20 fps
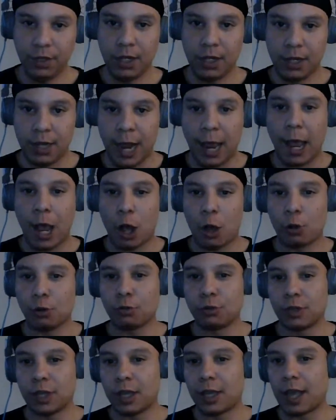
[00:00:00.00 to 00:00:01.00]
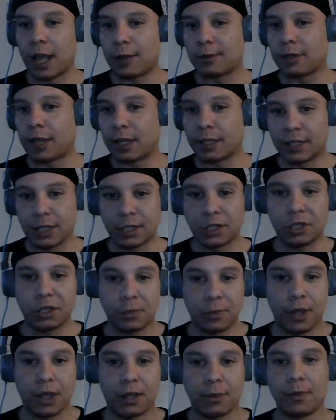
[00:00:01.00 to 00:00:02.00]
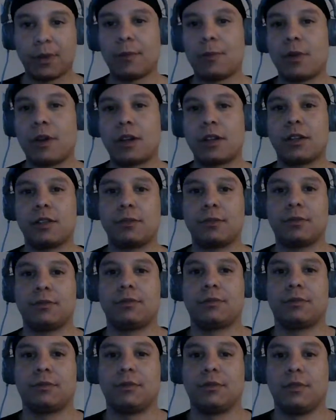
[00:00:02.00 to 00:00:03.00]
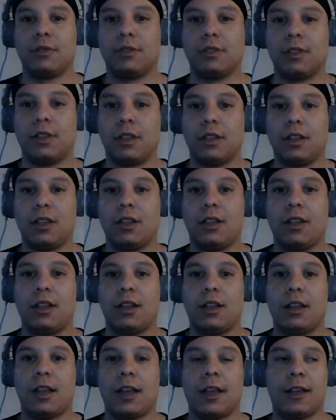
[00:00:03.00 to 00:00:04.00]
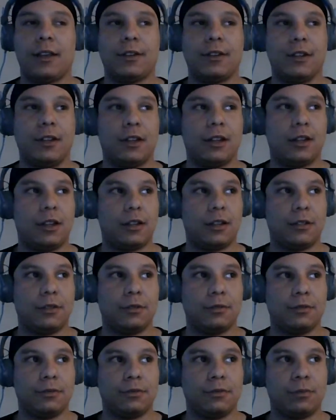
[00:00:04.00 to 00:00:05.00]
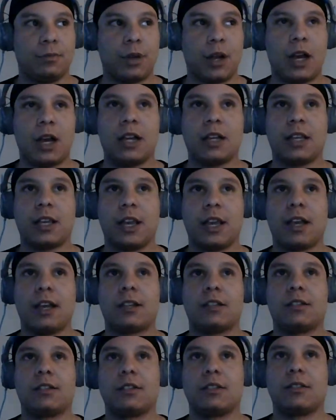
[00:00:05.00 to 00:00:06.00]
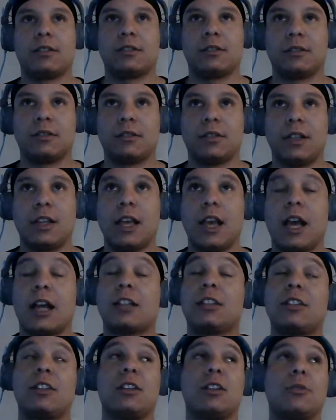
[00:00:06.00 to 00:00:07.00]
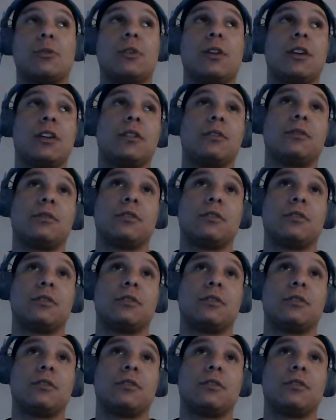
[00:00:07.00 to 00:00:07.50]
now like this is making me money. And podcasts, I tell you what,